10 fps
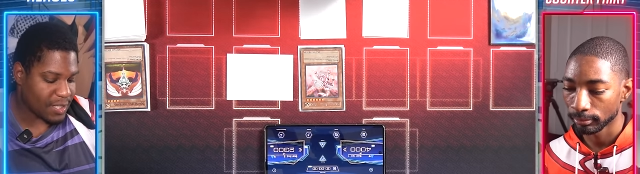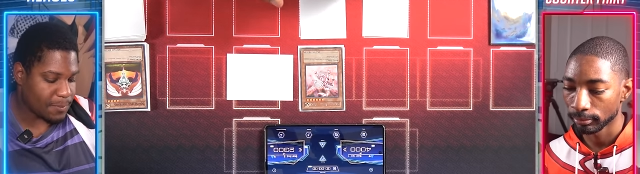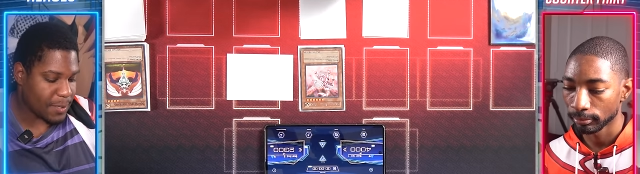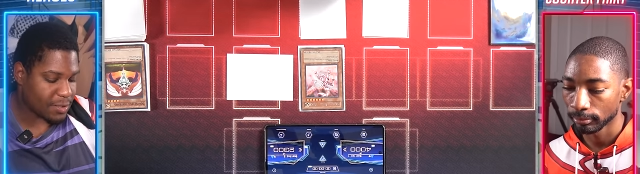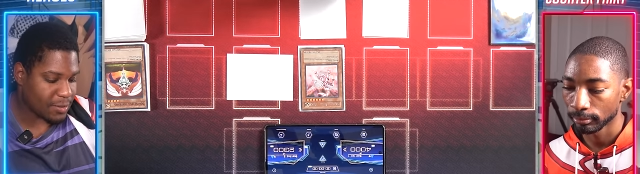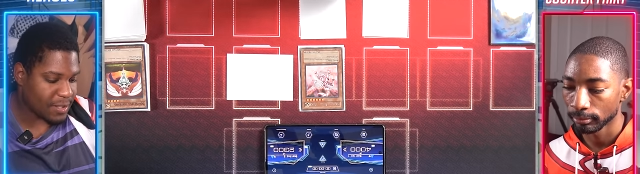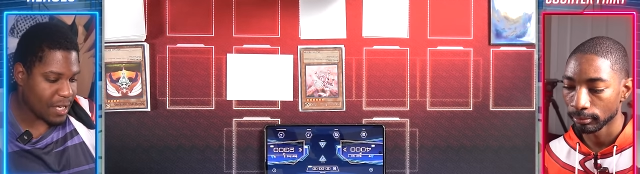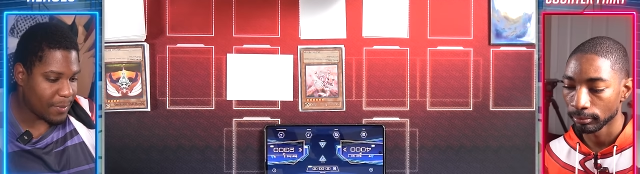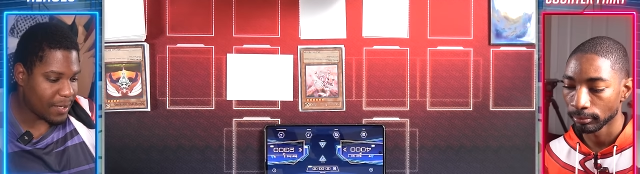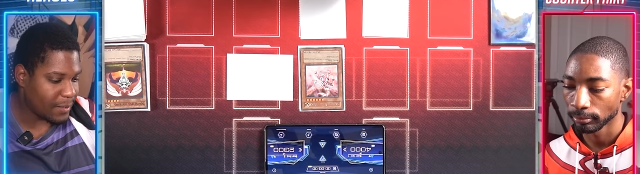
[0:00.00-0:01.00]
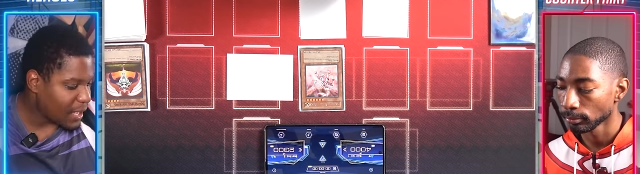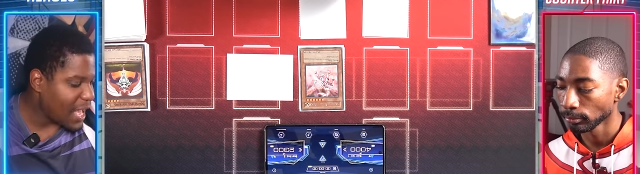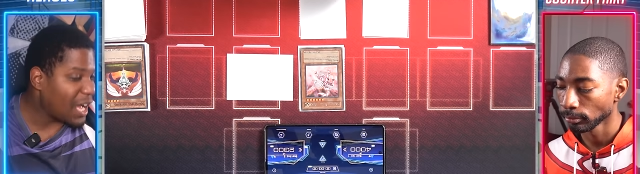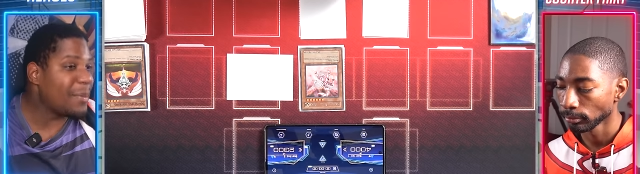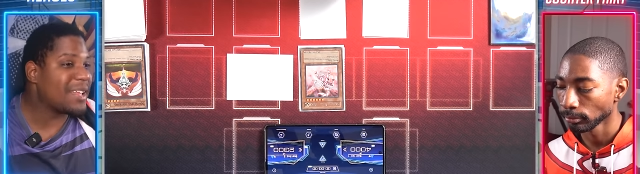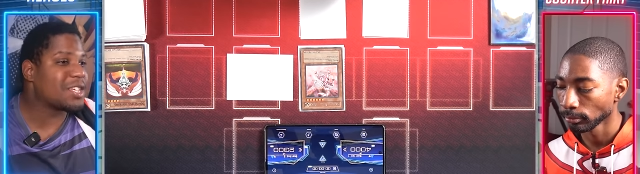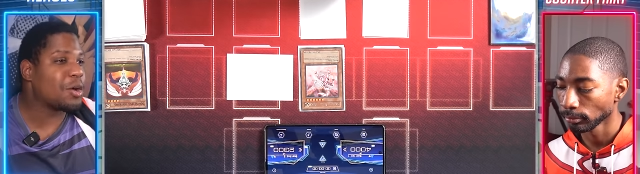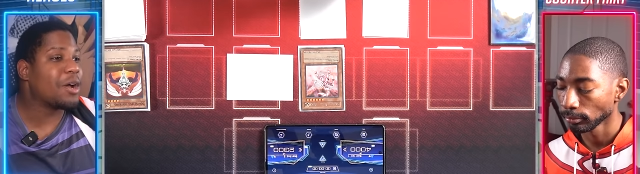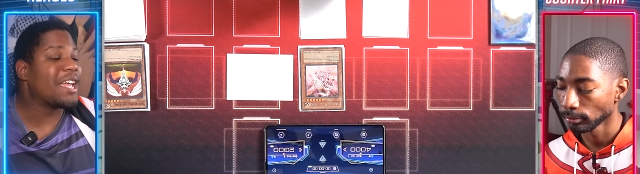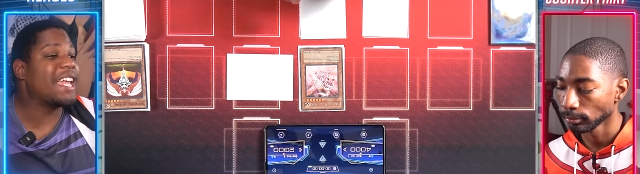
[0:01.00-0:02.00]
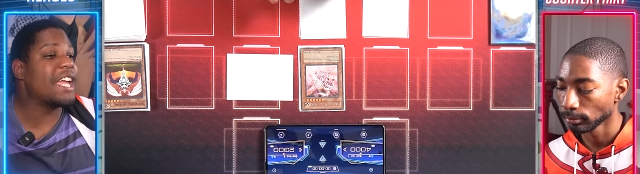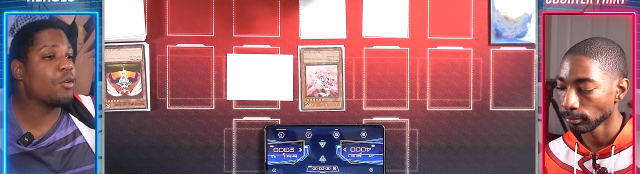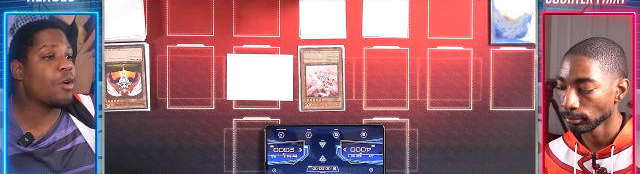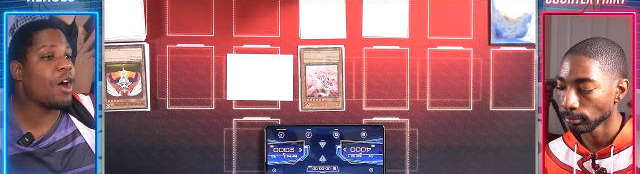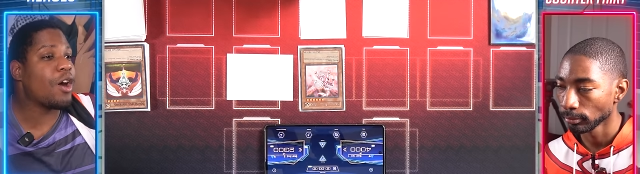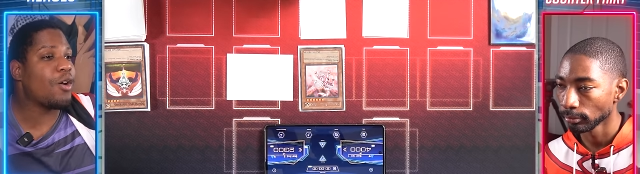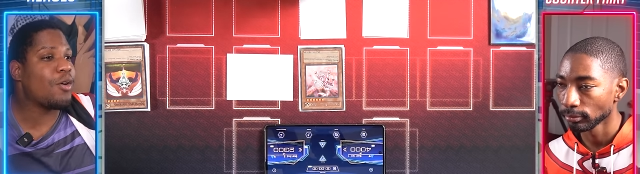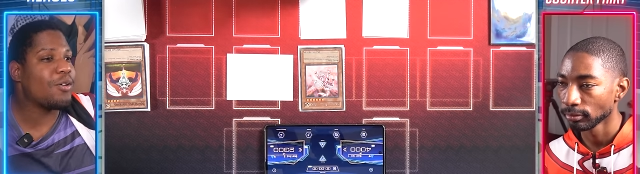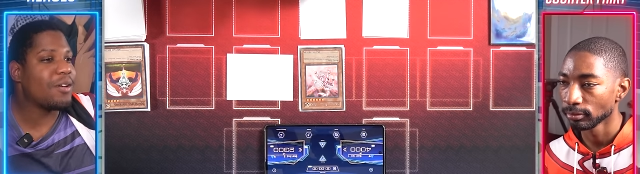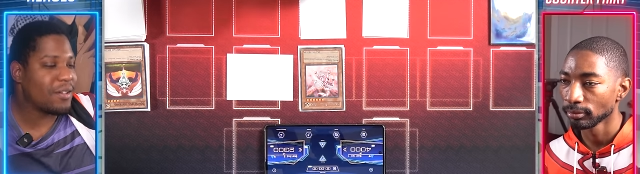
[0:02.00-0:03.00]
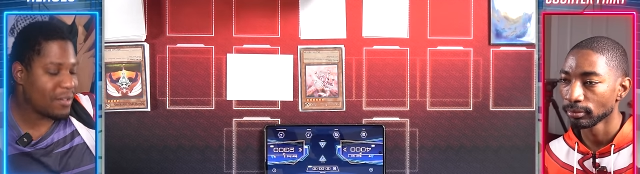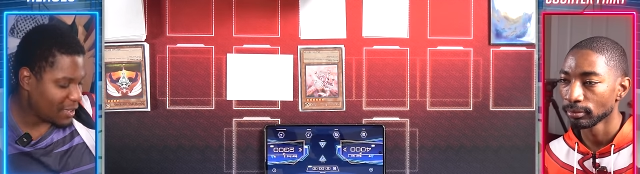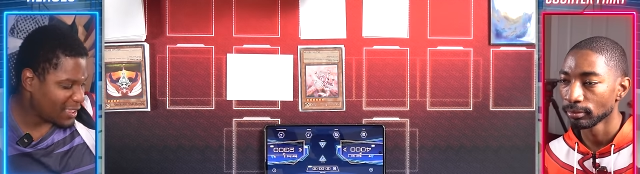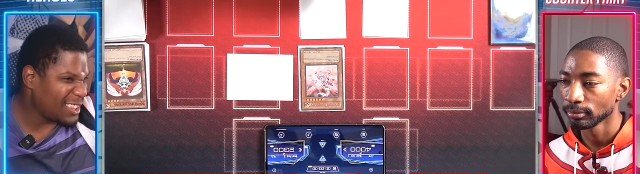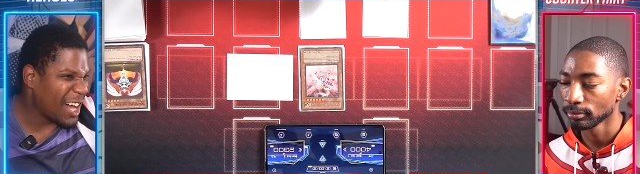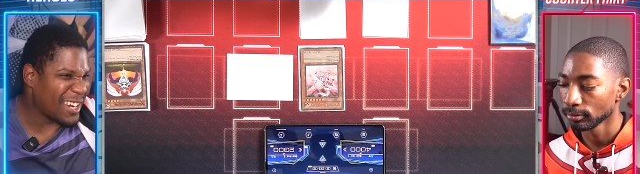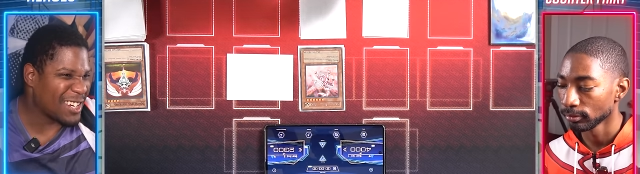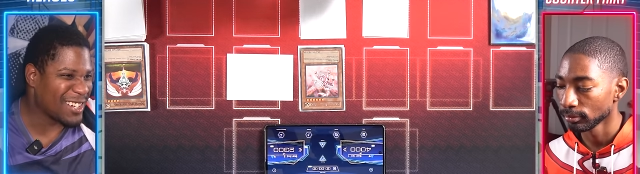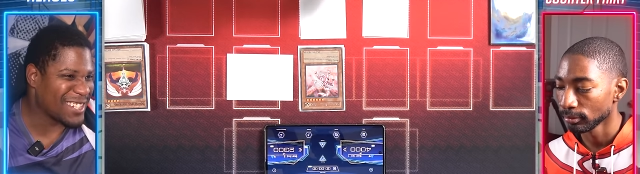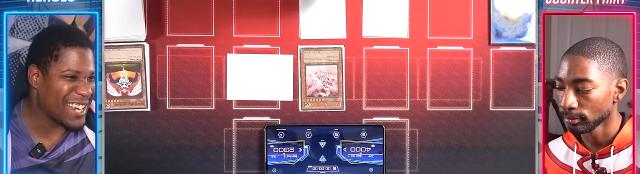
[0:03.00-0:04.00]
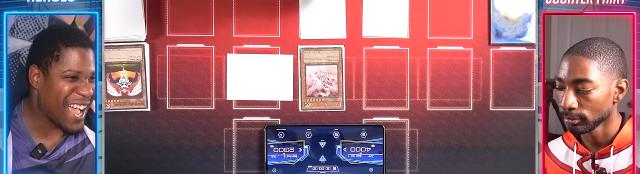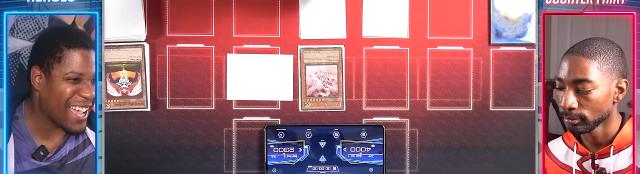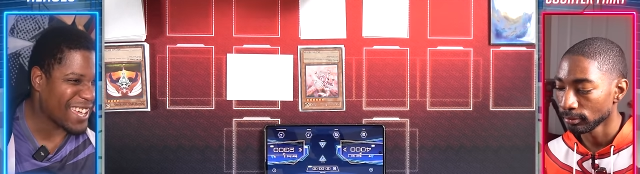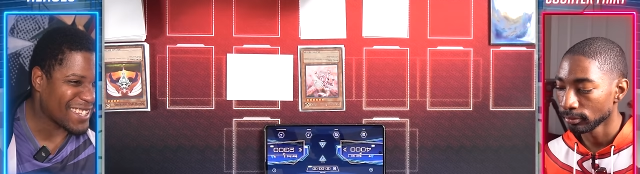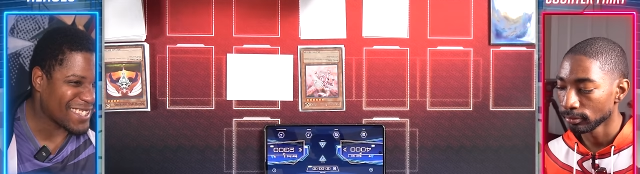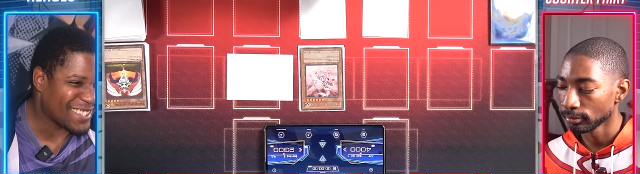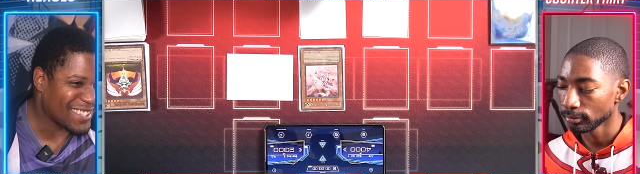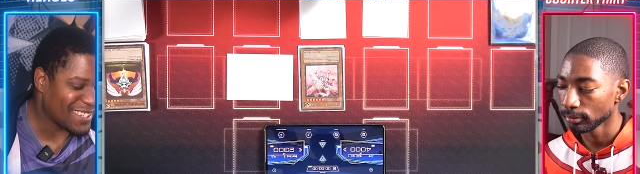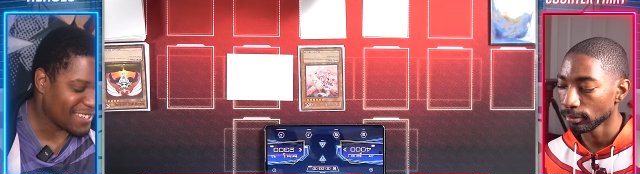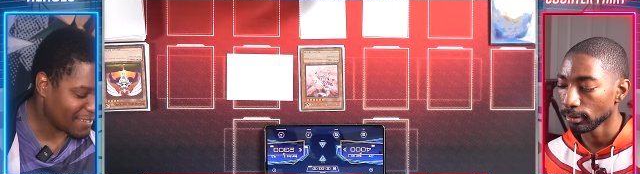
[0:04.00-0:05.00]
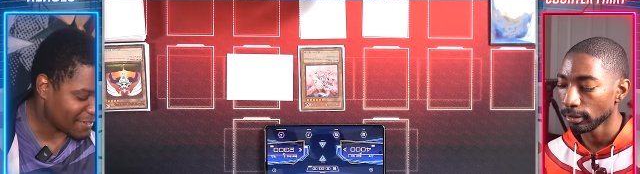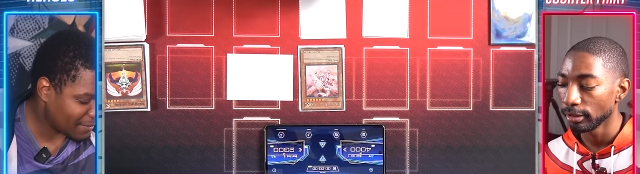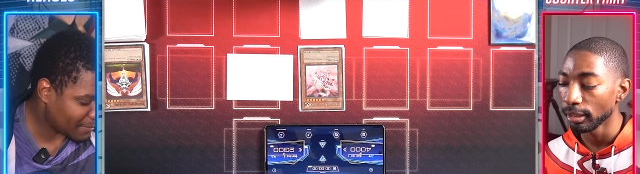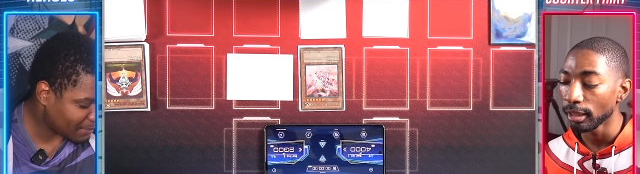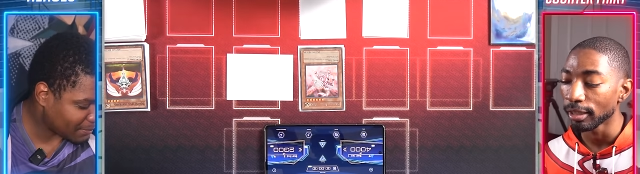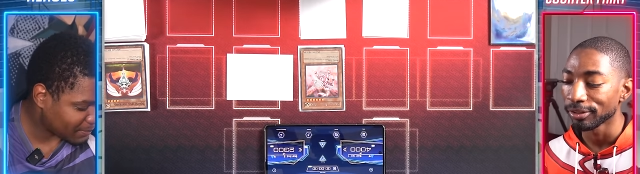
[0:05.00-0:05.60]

Speaker 1: to special summon Elemental Hero Thunder Giants. Yuck,